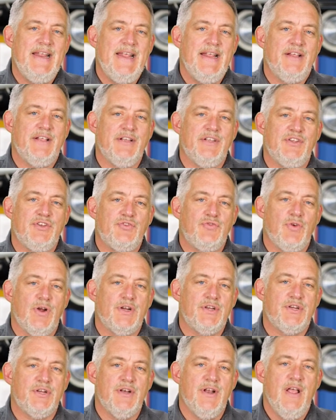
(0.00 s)
and
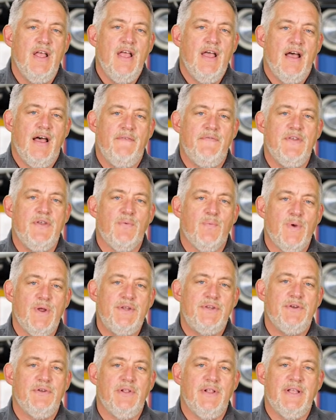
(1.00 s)
construction of the
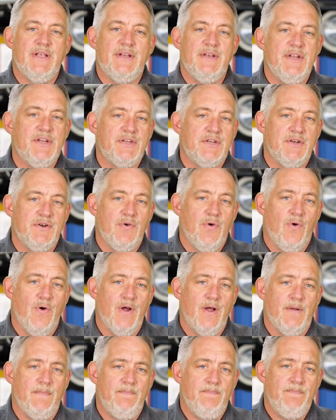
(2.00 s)
original ignition
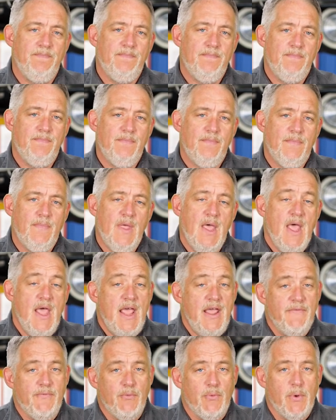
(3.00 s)
coil.
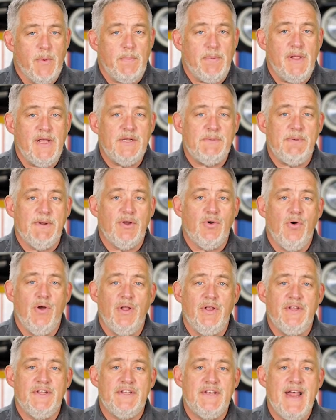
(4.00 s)
If a replacement
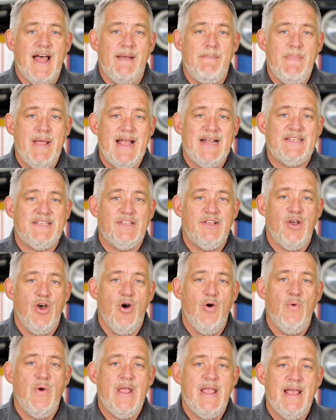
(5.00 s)
coil does not match the
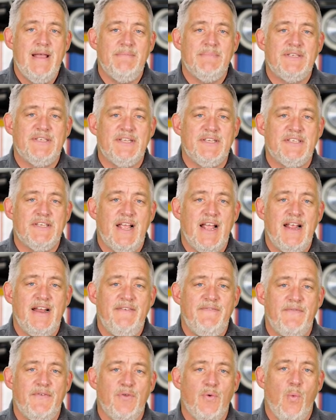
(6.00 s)
OEM's
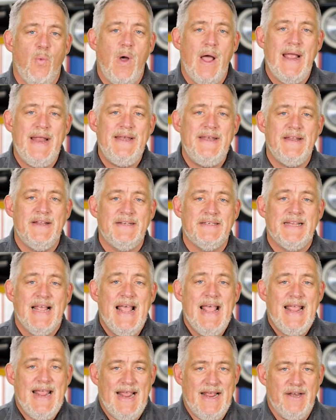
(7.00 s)
design for the windings
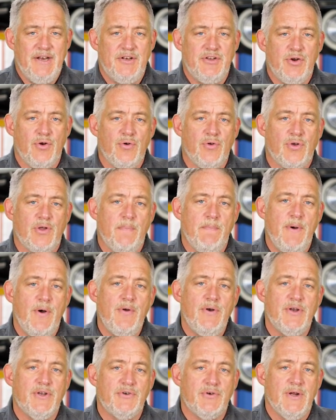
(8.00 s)
and internal
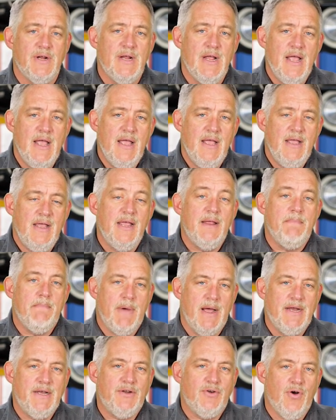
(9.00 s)
componentry, it
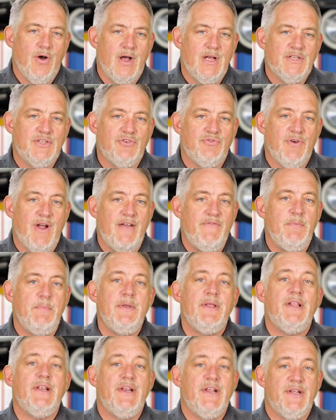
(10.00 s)
might cause
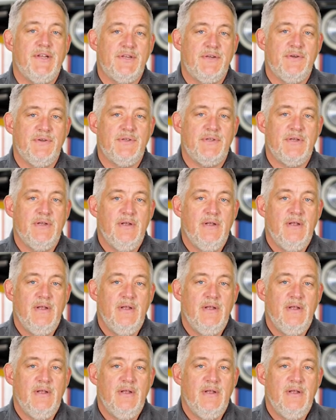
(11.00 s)
drivability issues